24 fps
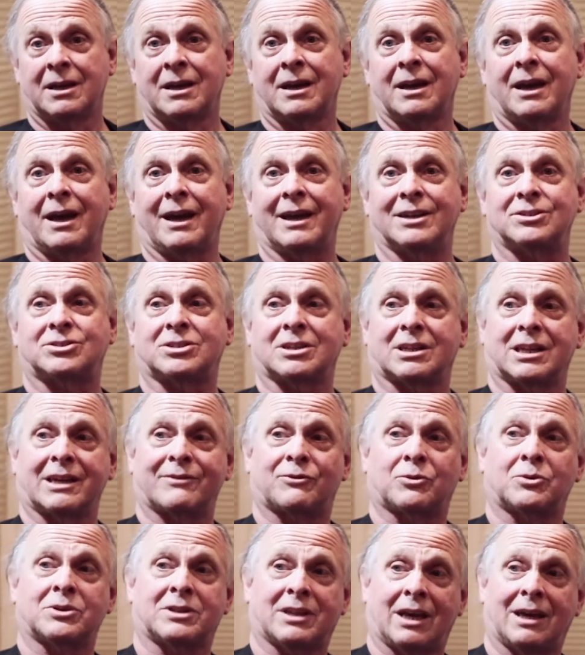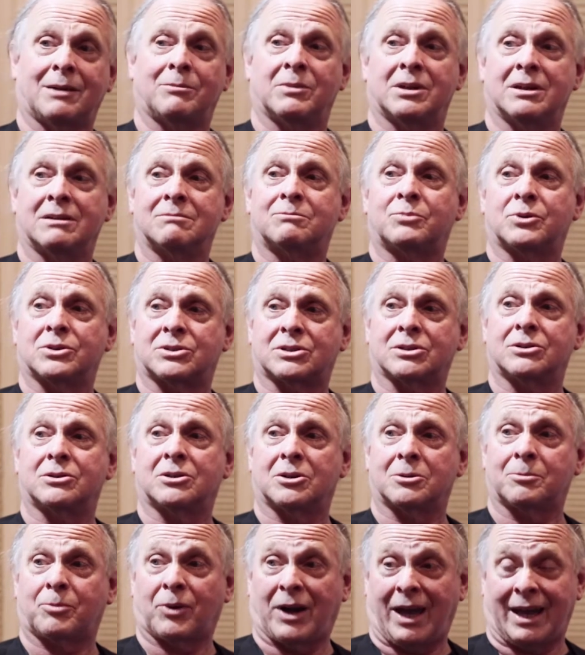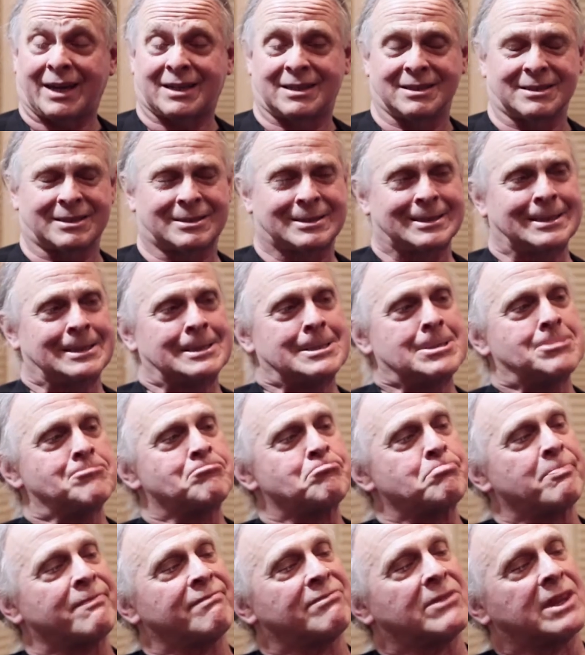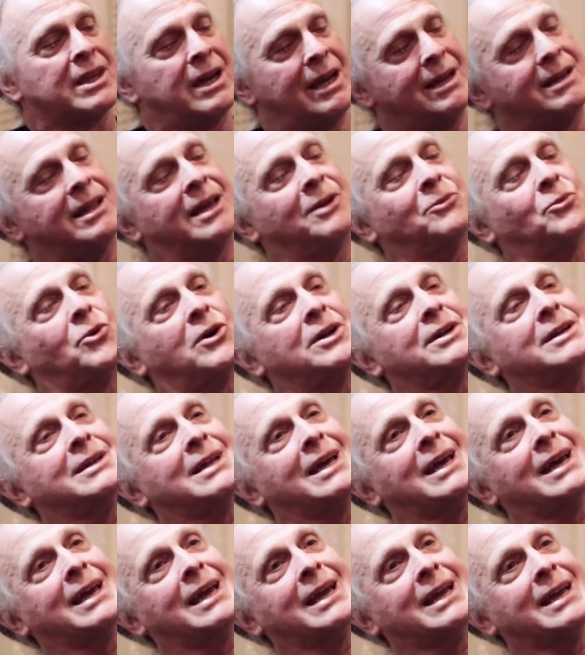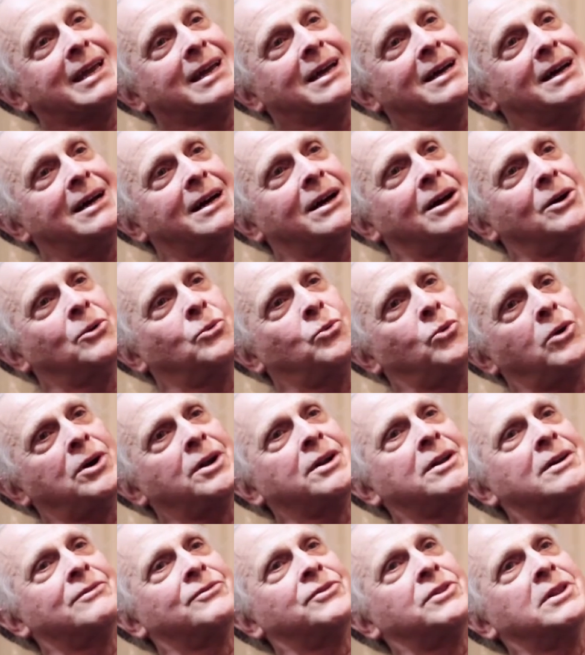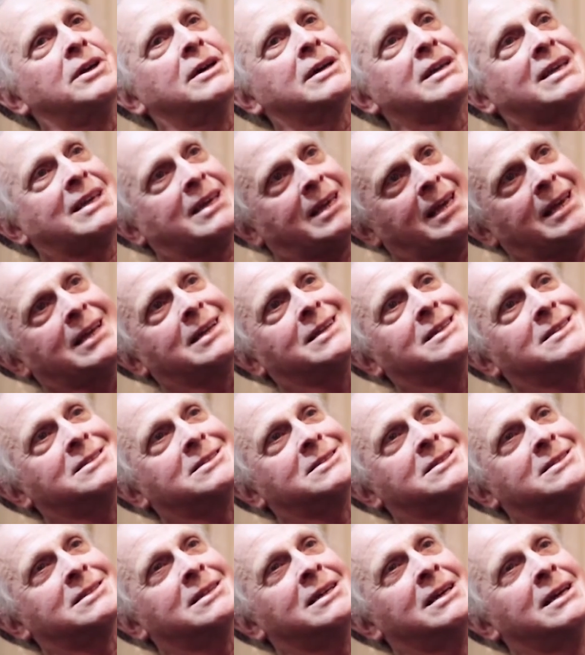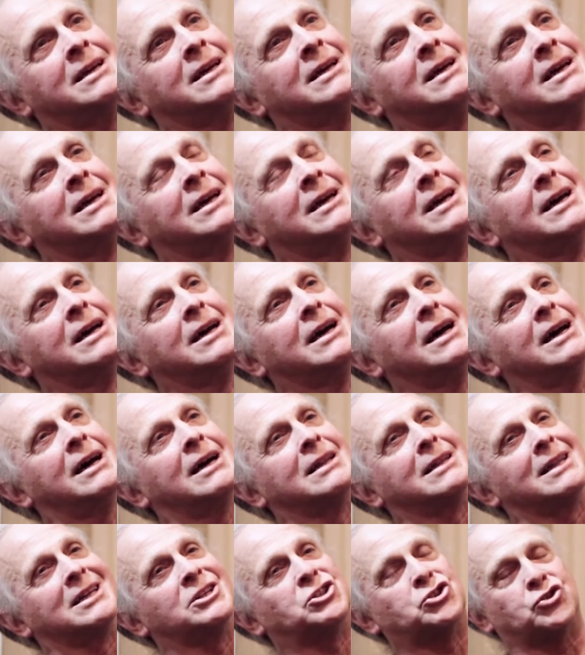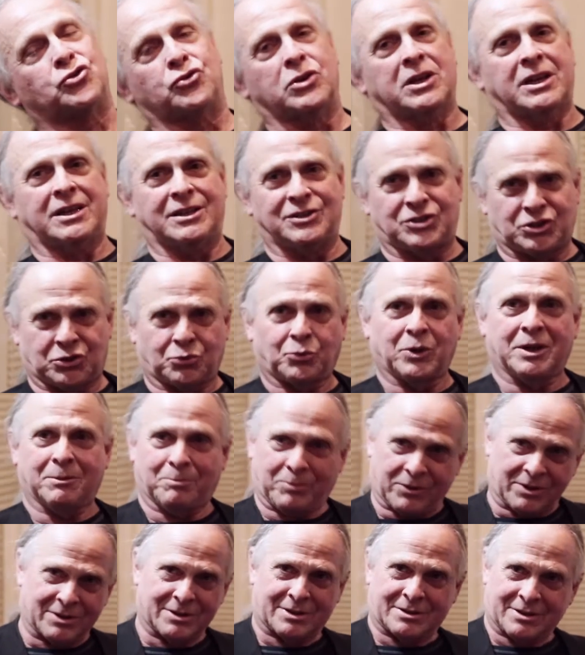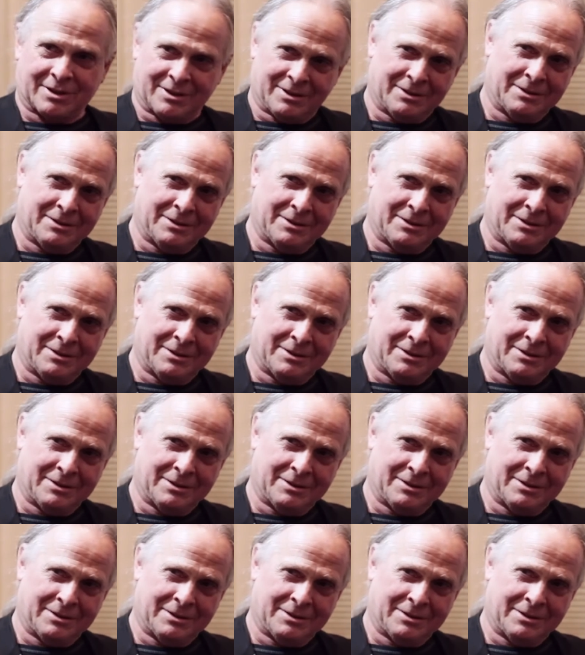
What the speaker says: And she lived with them and pursued her practice. And then one day, one of the king's latrine sweepers